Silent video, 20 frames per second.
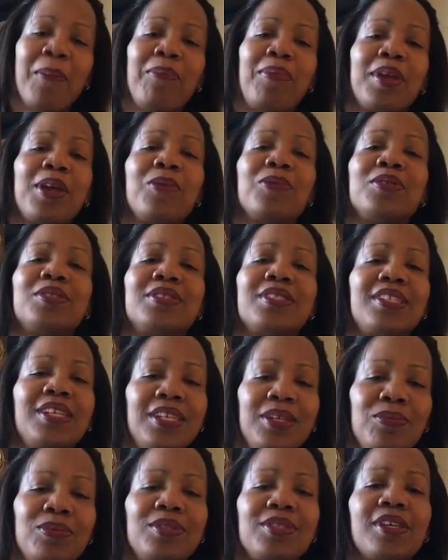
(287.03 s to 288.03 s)
but it was it
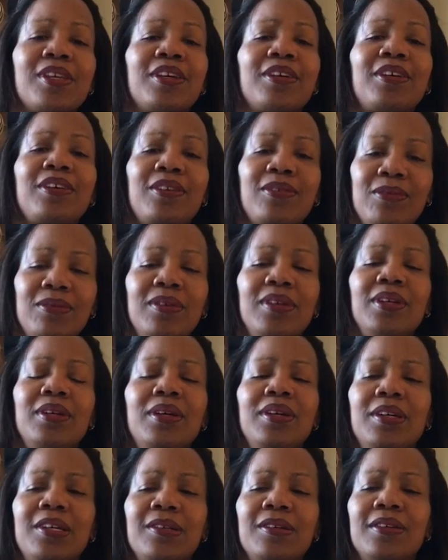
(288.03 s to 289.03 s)
was a
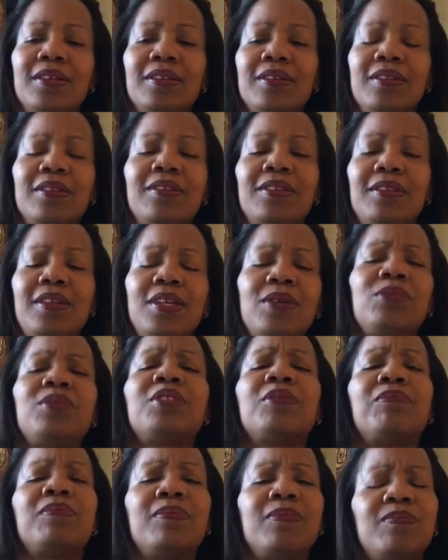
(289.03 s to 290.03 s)
it was a
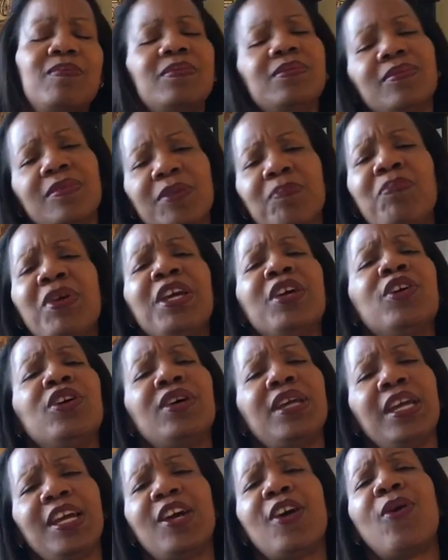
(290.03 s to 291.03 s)
bigger
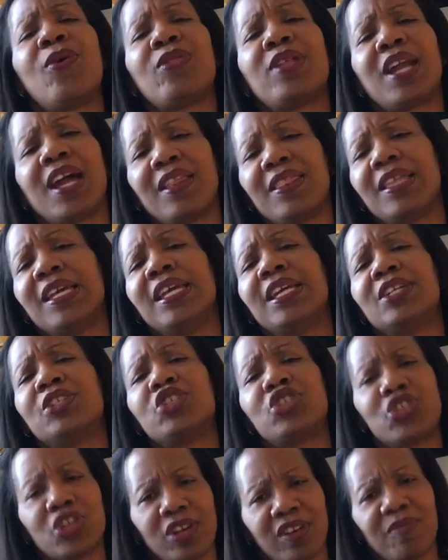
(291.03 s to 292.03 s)
ego than I think it
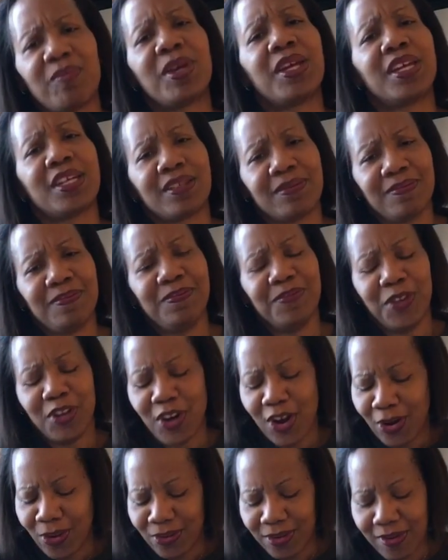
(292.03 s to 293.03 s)
should have been. You
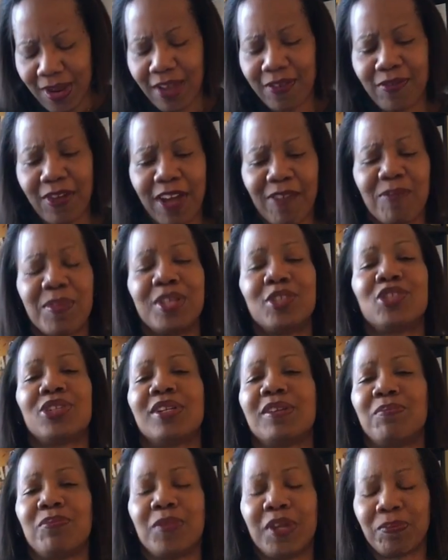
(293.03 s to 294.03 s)
know, I've, I've, mentioned it
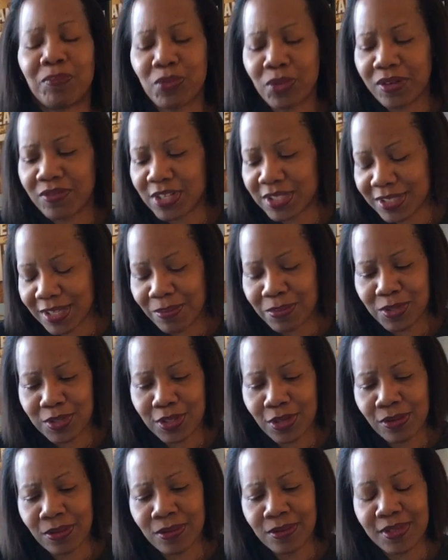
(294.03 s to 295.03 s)
in previous
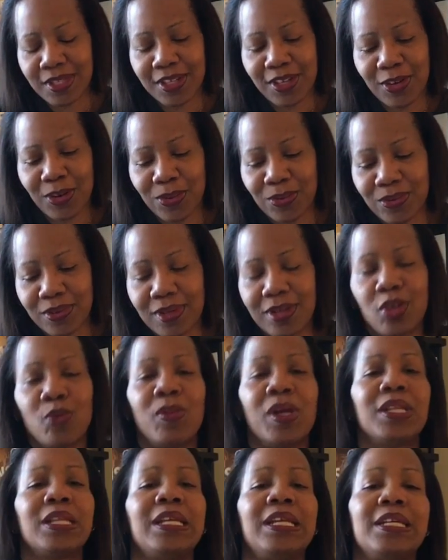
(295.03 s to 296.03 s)
episodes, you know,
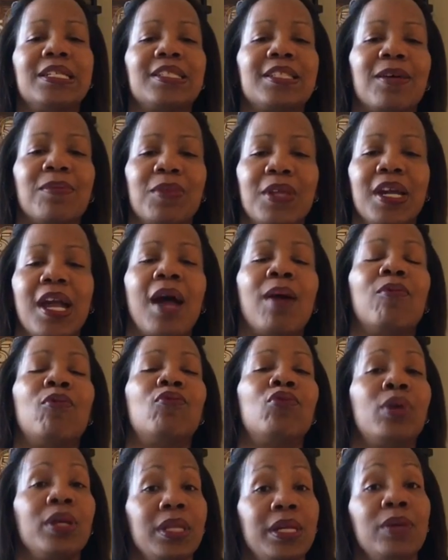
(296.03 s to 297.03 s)
humility is something I'm
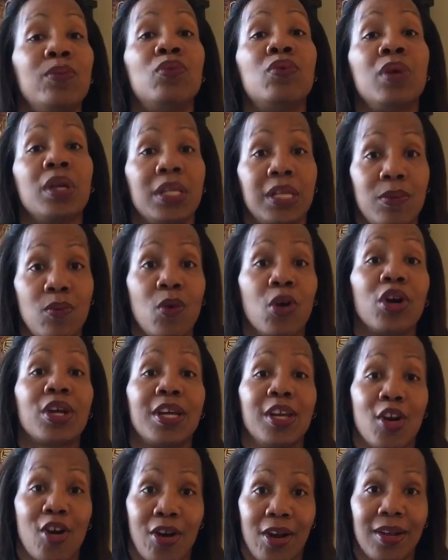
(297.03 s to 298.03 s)
really, really working
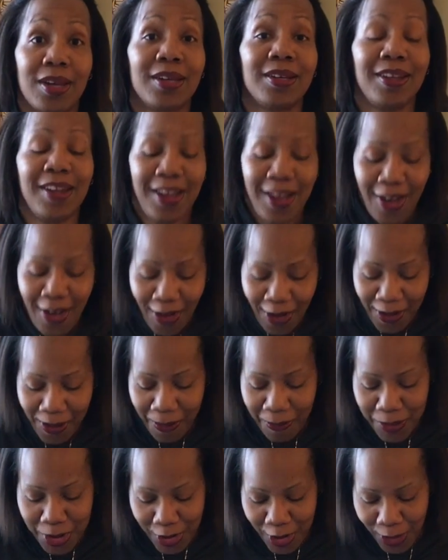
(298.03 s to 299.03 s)
on. Um,
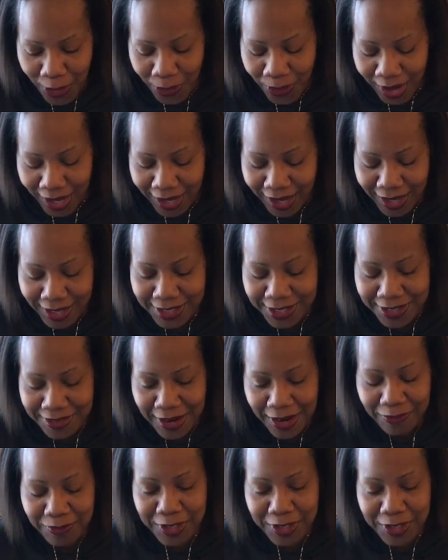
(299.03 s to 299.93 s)
you know, I, have